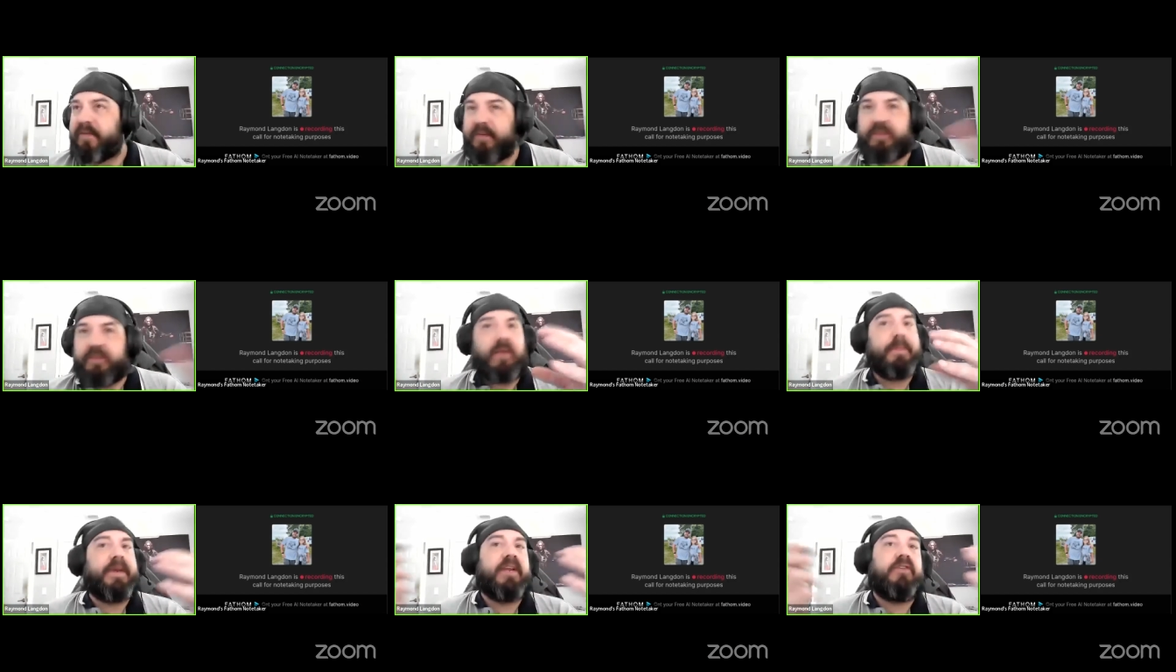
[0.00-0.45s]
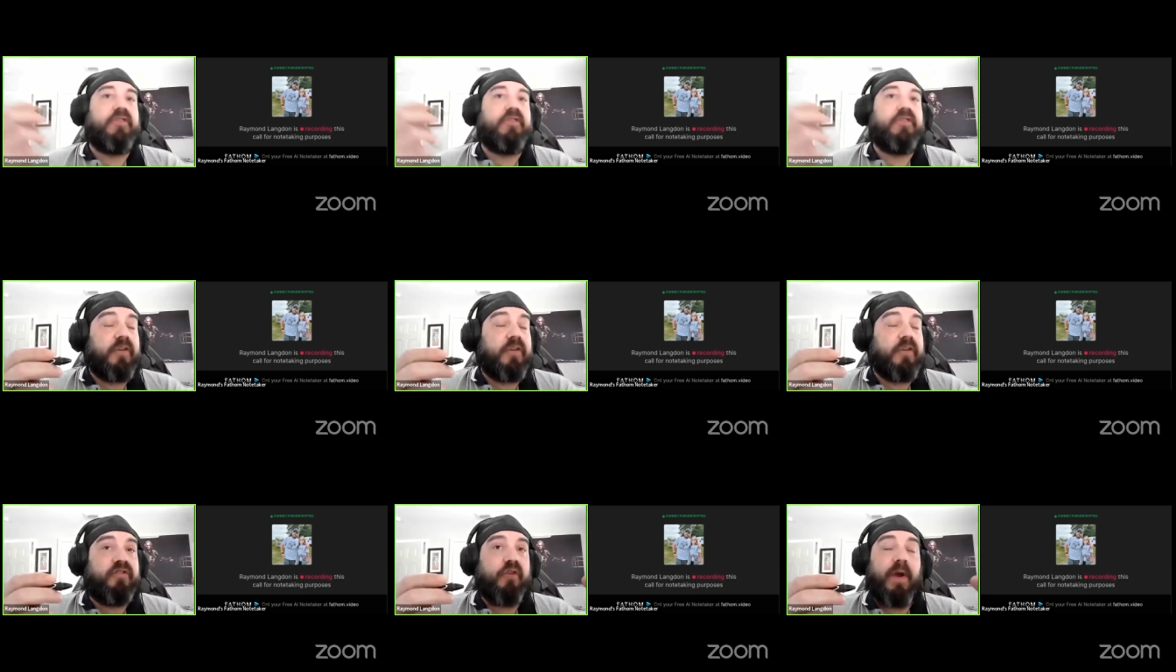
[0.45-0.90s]
If somebody
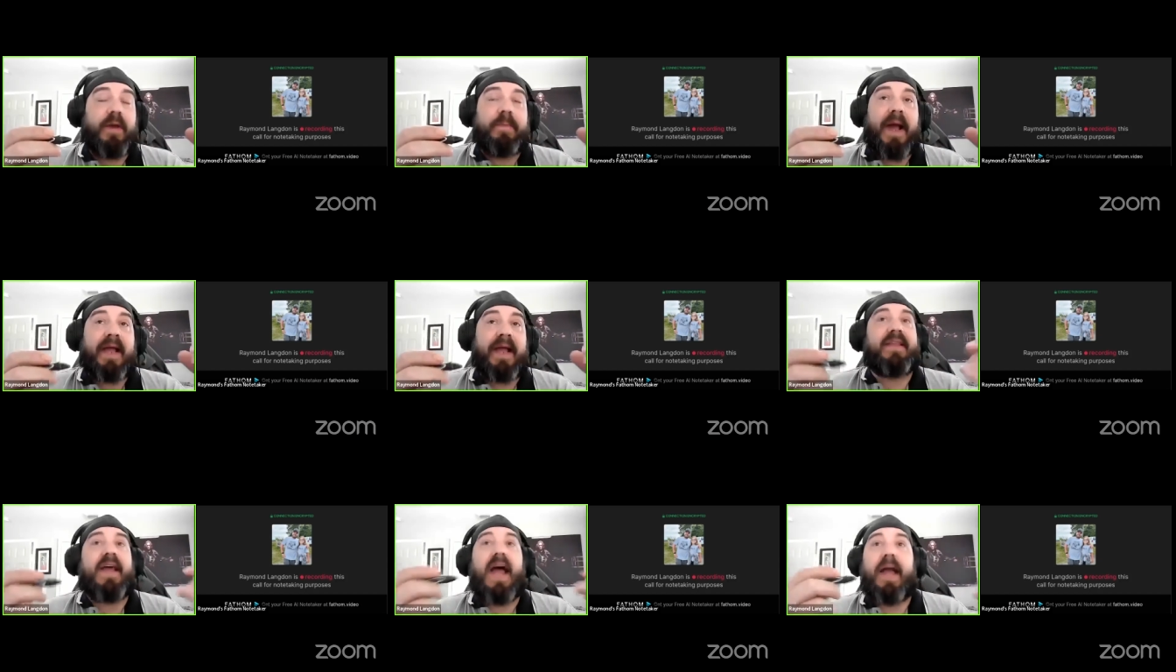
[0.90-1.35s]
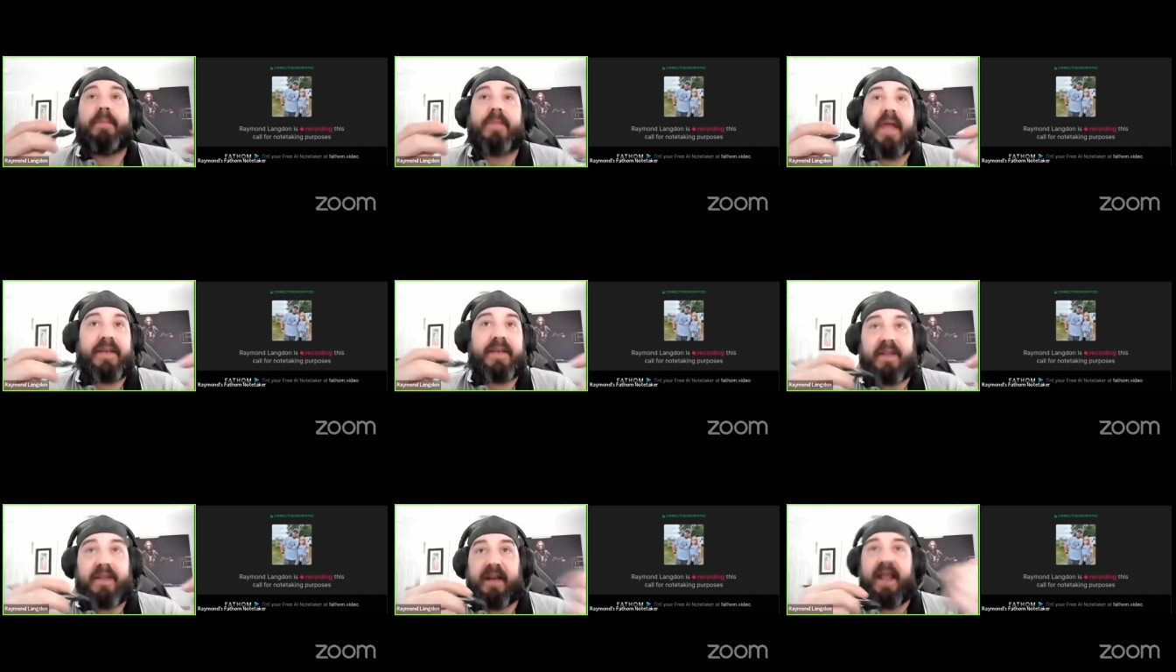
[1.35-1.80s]
just joined my
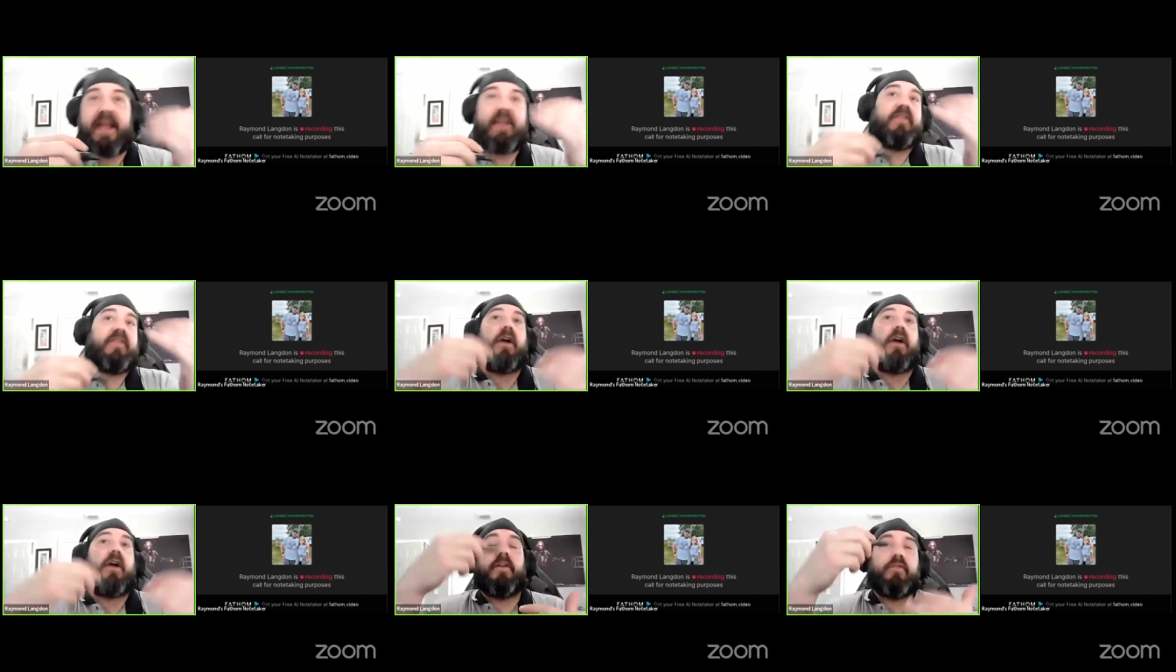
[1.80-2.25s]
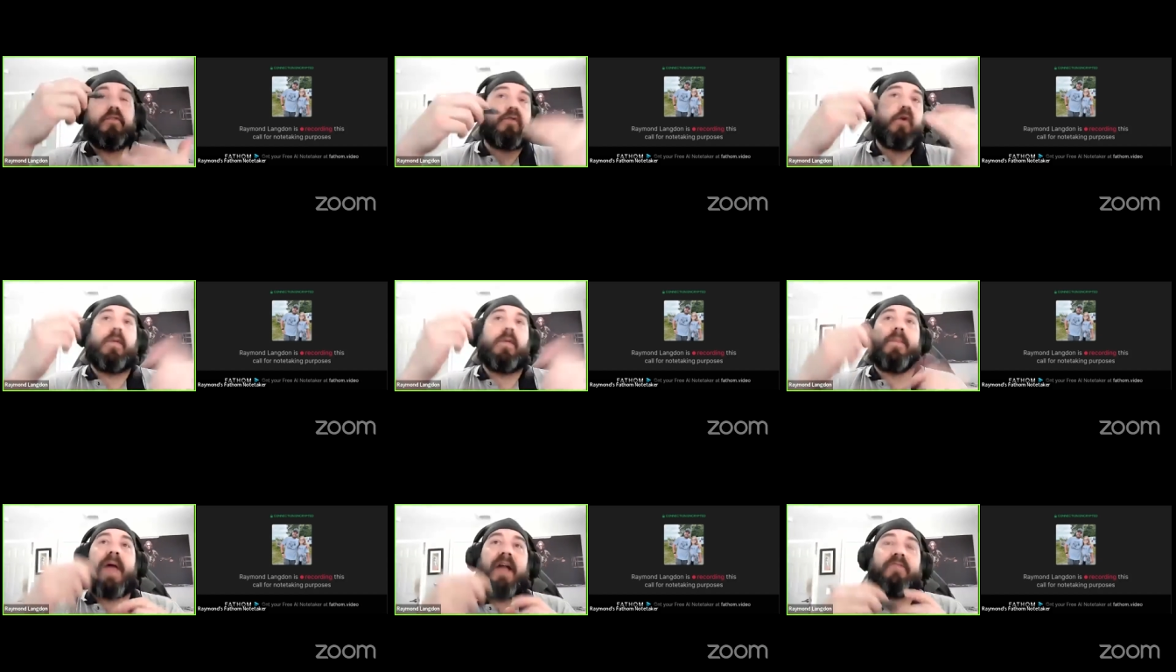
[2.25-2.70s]
timeline today and started
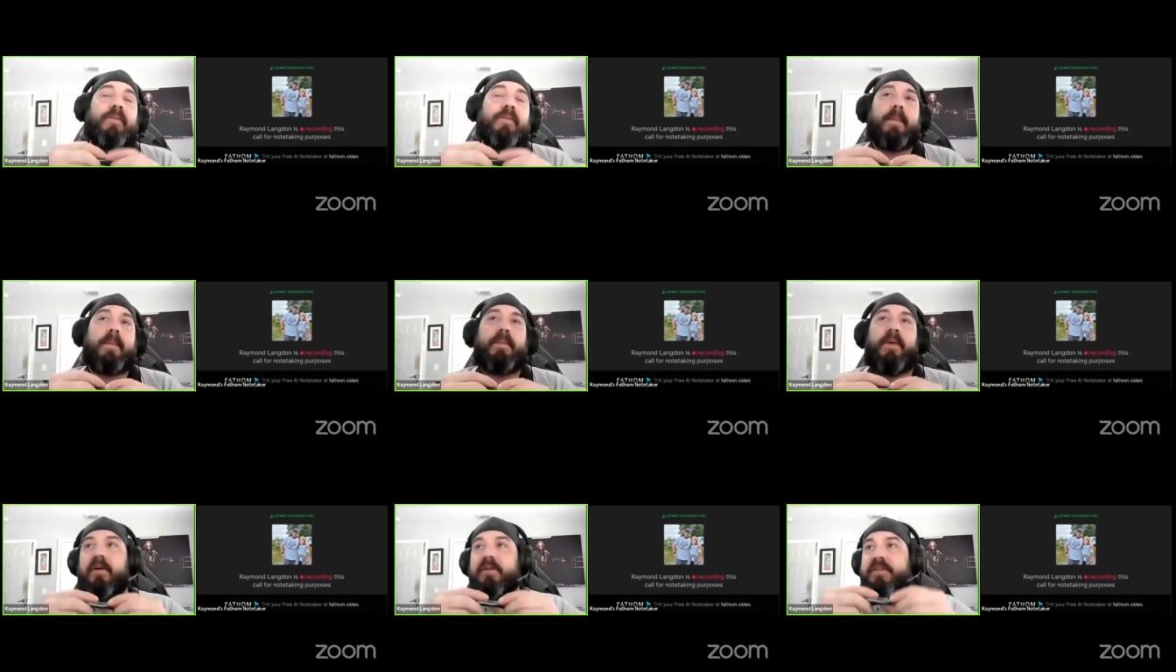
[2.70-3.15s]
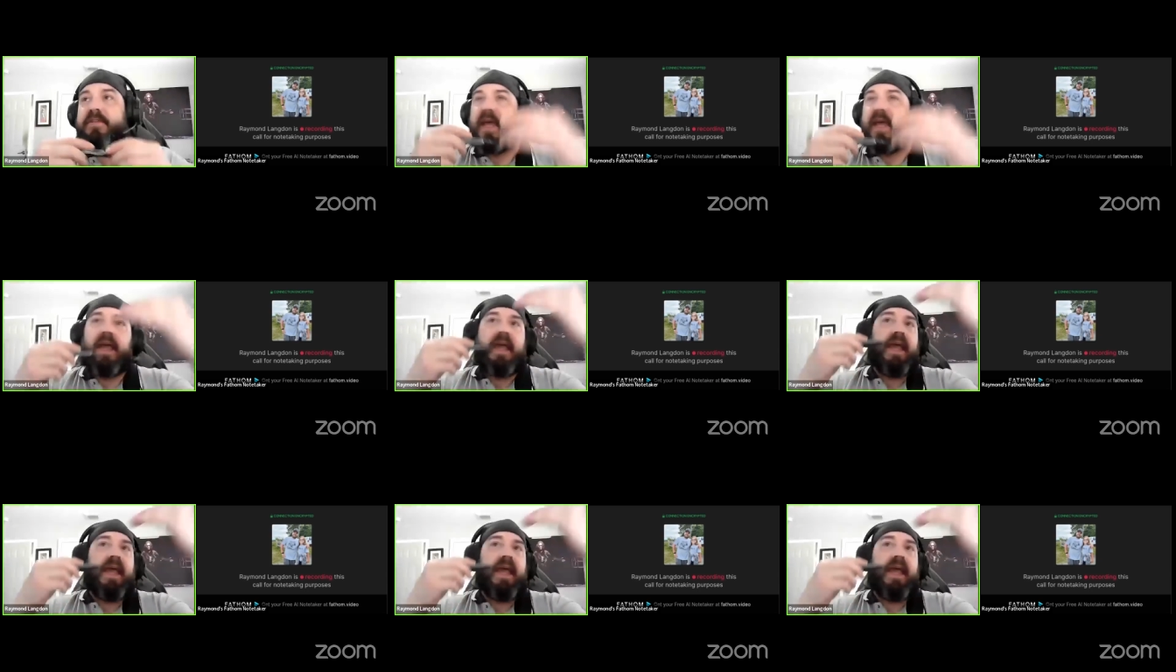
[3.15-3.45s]
scrolling back to my posts,